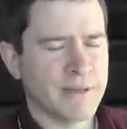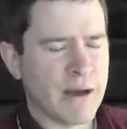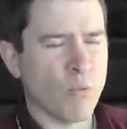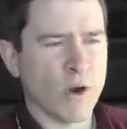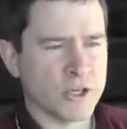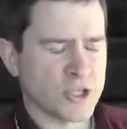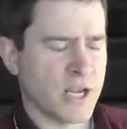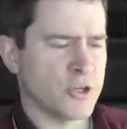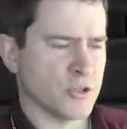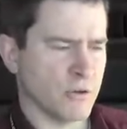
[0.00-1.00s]
That one
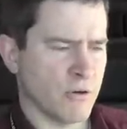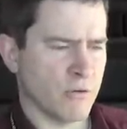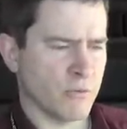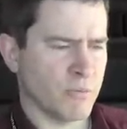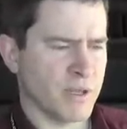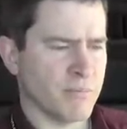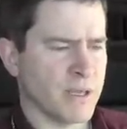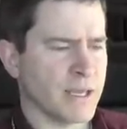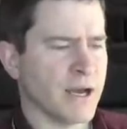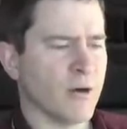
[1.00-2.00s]
change alone would be a
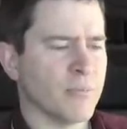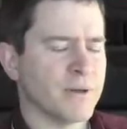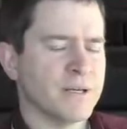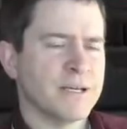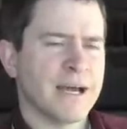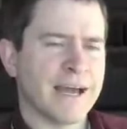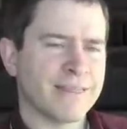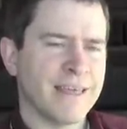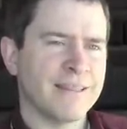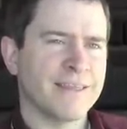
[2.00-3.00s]
big help. I
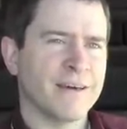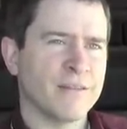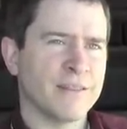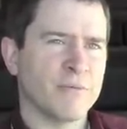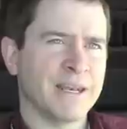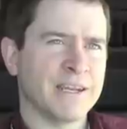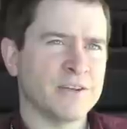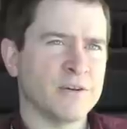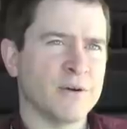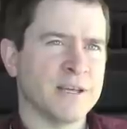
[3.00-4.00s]
think the other thing we need
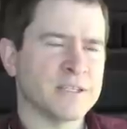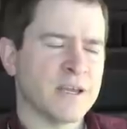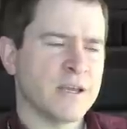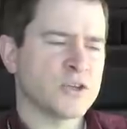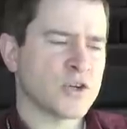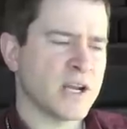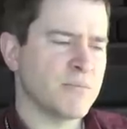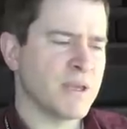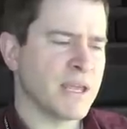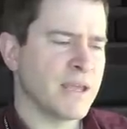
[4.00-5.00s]
to do is try
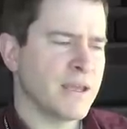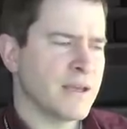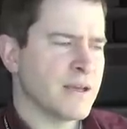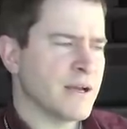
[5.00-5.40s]
to be